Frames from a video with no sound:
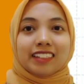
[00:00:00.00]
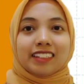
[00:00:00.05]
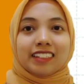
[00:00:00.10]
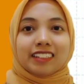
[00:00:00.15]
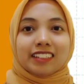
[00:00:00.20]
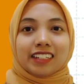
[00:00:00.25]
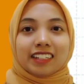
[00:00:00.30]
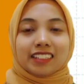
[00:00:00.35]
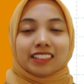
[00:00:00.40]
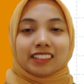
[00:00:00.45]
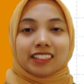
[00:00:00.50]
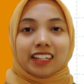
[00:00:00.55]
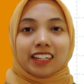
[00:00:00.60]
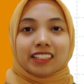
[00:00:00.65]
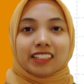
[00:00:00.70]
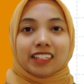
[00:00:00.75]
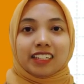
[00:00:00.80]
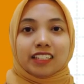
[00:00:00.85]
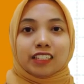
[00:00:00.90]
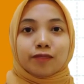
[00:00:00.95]
the next
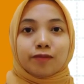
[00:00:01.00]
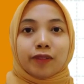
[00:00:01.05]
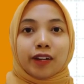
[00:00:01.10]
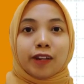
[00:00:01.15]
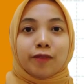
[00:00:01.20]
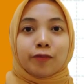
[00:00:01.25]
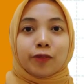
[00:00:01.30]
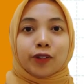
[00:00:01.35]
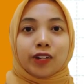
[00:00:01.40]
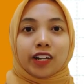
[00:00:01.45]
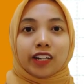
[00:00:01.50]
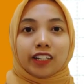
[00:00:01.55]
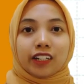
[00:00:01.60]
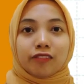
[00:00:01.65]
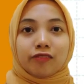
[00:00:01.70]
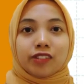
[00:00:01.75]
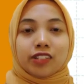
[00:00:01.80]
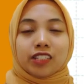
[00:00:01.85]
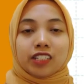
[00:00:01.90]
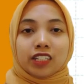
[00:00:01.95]
stage is main product
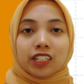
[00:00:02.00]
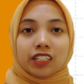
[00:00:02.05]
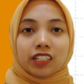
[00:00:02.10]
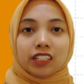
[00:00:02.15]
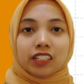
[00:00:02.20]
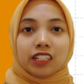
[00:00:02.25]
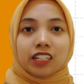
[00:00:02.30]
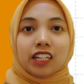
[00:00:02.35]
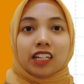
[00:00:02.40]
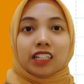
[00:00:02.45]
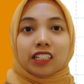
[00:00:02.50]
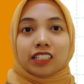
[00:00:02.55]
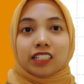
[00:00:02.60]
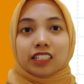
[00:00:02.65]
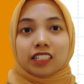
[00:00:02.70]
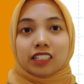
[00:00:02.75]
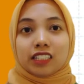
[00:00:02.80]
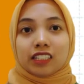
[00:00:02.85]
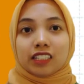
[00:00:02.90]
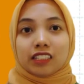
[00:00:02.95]
revision. The
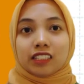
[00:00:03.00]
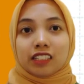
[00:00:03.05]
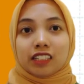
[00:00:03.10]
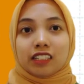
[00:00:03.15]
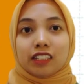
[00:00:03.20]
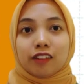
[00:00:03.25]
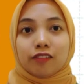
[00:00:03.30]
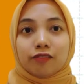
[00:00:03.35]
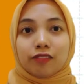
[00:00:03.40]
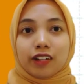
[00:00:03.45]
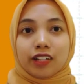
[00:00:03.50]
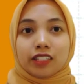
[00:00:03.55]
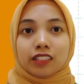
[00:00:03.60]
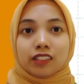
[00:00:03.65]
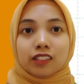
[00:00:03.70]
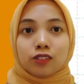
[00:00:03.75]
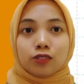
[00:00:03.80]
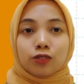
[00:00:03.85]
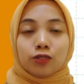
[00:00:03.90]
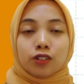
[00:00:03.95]
researcher revised
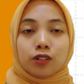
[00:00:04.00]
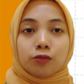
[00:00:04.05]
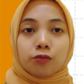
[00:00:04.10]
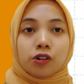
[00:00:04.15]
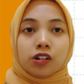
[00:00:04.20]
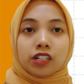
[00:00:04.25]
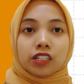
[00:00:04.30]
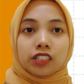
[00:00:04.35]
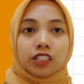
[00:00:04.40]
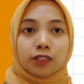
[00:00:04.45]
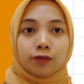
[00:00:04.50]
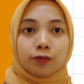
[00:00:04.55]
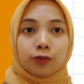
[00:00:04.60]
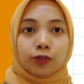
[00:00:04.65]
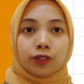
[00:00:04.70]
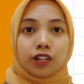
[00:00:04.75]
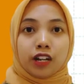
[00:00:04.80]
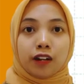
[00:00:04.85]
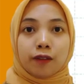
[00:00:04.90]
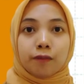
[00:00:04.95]
the student worksheet
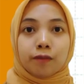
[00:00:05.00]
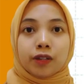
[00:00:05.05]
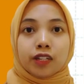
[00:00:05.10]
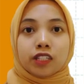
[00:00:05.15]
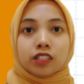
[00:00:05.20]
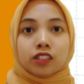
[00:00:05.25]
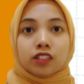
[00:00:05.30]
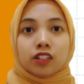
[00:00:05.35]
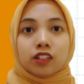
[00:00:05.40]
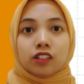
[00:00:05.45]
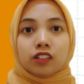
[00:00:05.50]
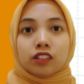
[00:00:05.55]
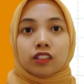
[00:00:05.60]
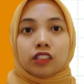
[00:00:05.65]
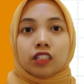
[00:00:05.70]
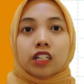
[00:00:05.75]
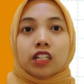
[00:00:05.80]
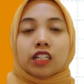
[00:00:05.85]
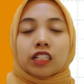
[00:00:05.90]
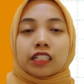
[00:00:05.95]
product based on
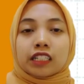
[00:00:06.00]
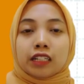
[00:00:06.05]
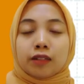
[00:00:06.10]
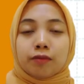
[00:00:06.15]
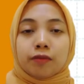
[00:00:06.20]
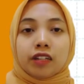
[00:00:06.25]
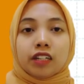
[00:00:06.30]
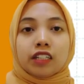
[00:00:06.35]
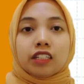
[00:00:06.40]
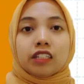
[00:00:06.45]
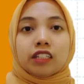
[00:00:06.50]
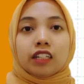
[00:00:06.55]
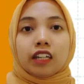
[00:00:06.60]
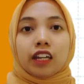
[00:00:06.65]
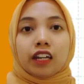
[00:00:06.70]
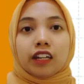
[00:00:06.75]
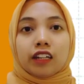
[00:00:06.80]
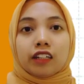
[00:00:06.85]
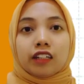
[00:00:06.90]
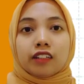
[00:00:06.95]
comment
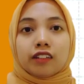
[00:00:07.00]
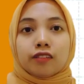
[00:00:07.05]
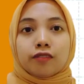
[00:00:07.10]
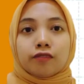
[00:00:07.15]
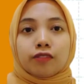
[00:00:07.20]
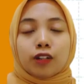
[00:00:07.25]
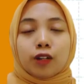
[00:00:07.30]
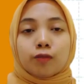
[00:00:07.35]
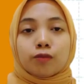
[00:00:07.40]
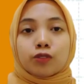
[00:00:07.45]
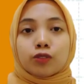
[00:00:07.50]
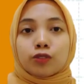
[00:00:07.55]
from